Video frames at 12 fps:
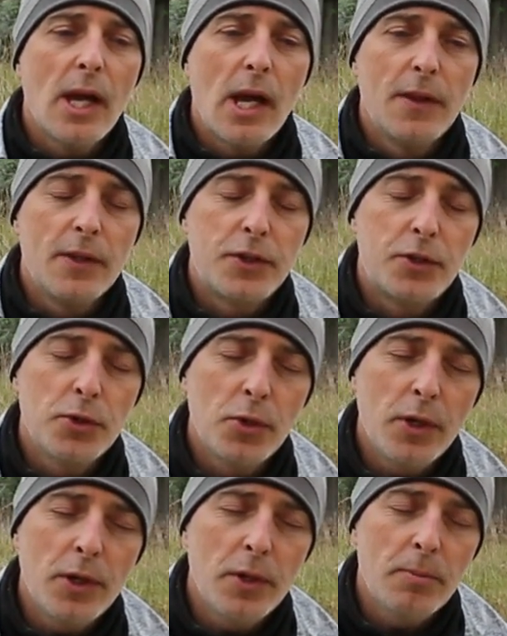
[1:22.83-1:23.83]
And the
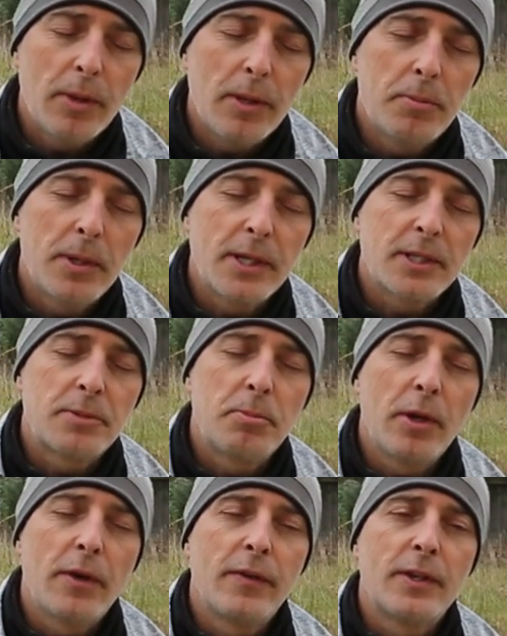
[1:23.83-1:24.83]
joy that people
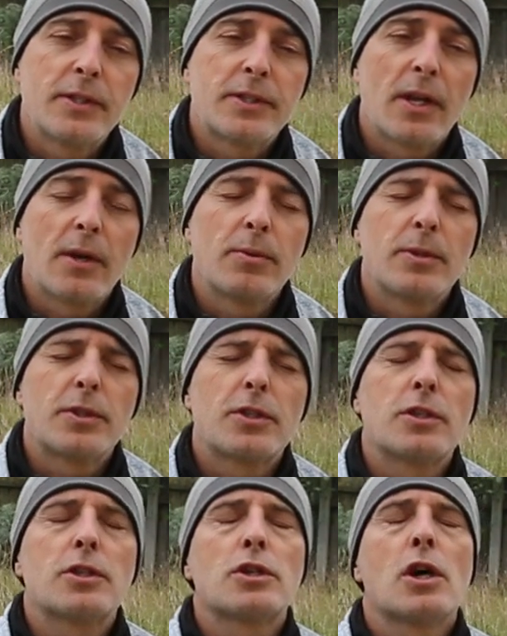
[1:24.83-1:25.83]
experienced there was
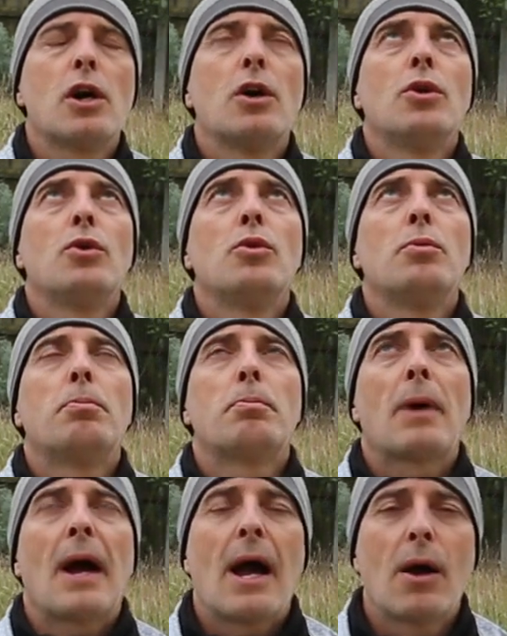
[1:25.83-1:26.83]
so
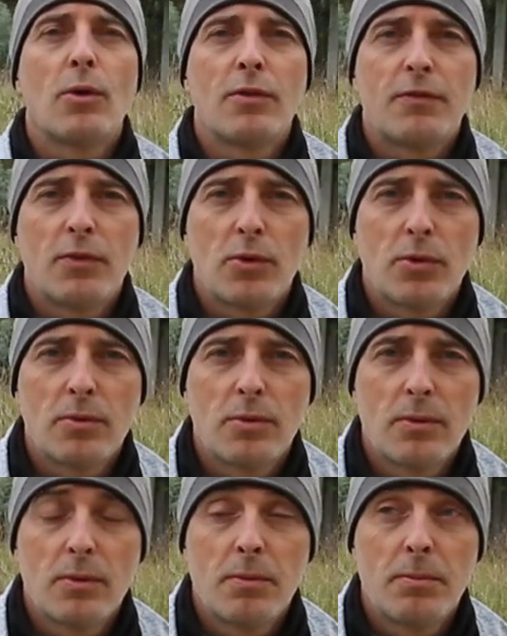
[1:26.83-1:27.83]
powerful
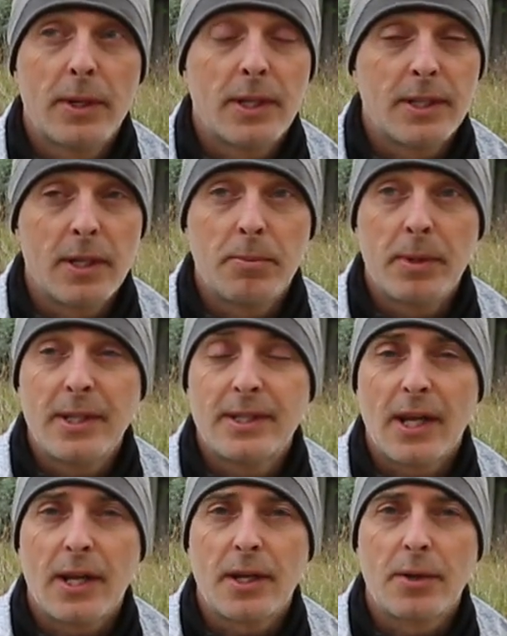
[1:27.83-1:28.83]
because it had been
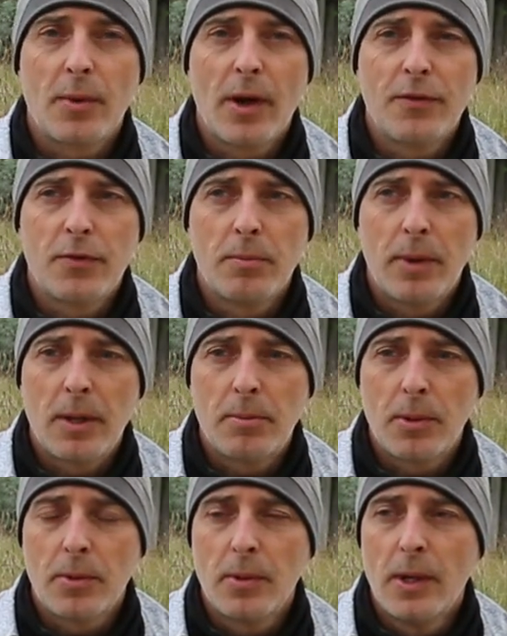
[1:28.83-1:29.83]
taken away from
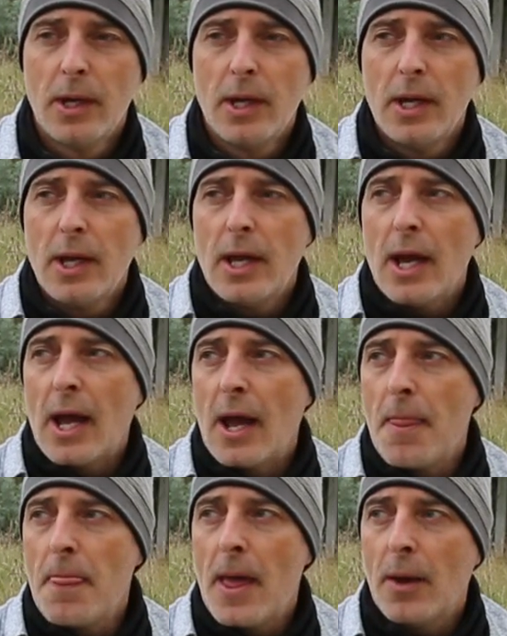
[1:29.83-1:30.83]
people.
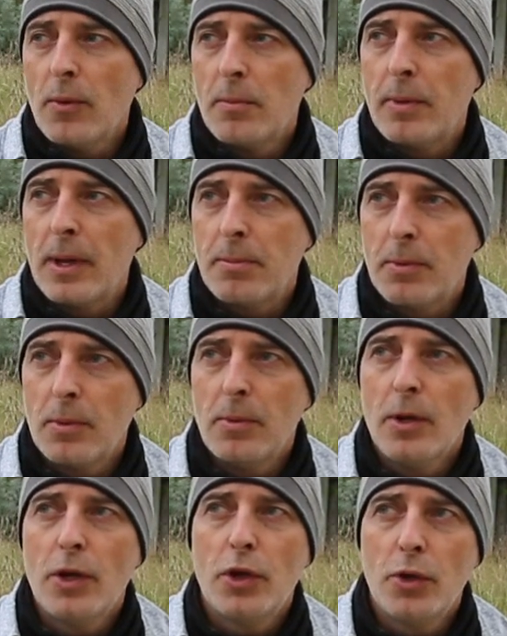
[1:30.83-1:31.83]
And there were
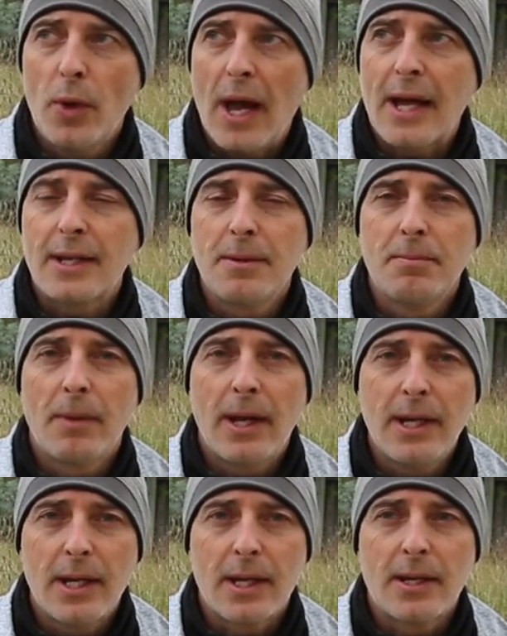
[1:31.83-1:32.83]
people who hadn't
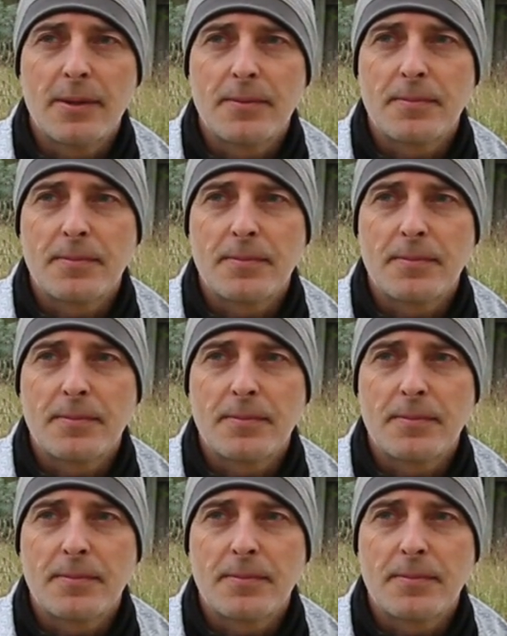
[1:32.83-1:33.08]
made it.